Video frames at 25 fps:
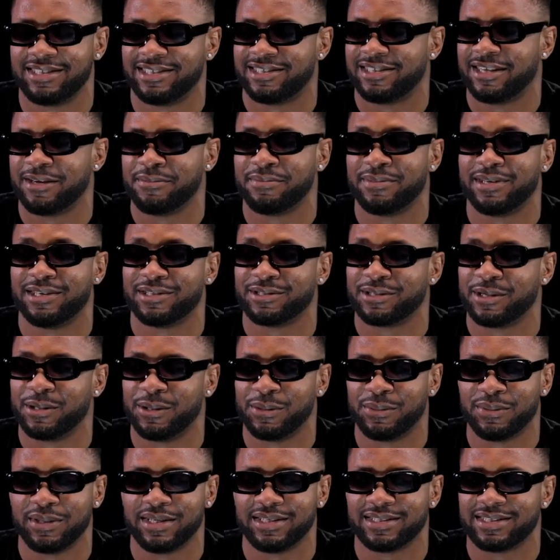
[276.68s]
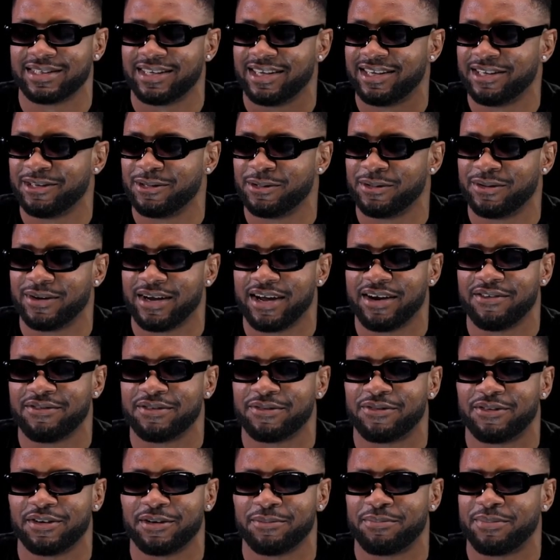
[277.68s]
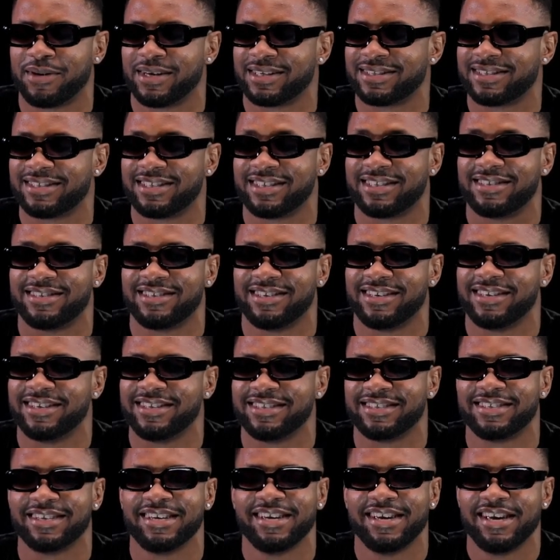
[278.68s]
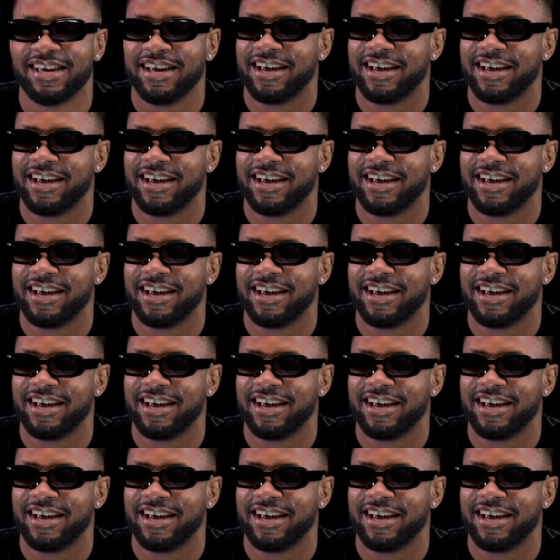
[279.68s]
December as always. You know, for the past 6 years,